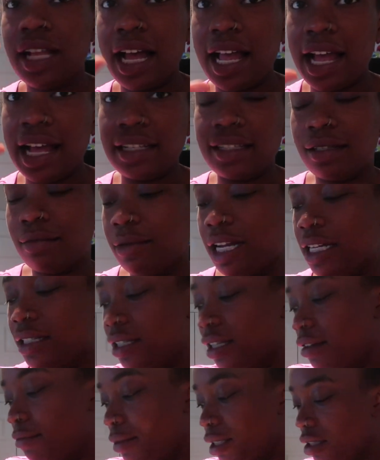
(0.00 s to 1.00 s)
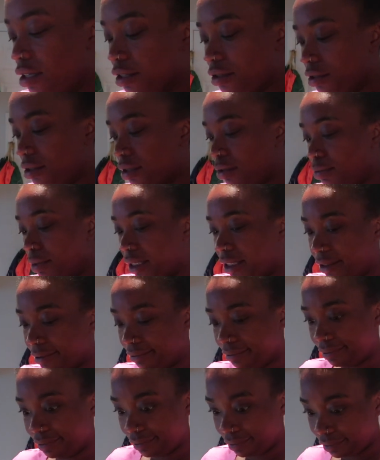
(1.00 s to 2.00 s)
I asked them not to give me toast, but
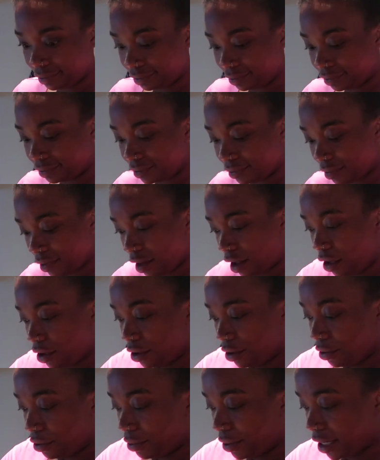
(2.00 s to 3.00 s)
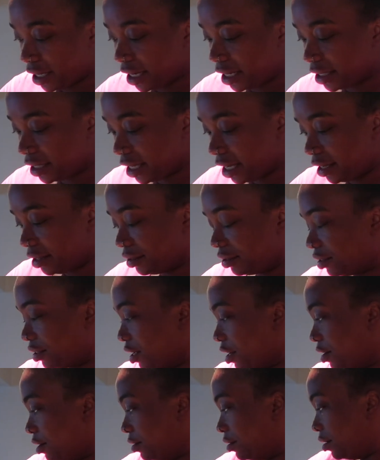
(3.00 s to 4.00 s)
what can I say?
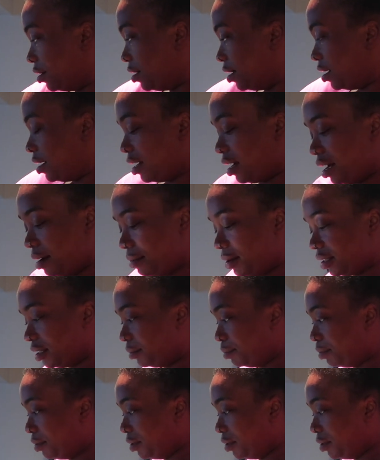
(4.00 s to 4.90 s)
So I'm about to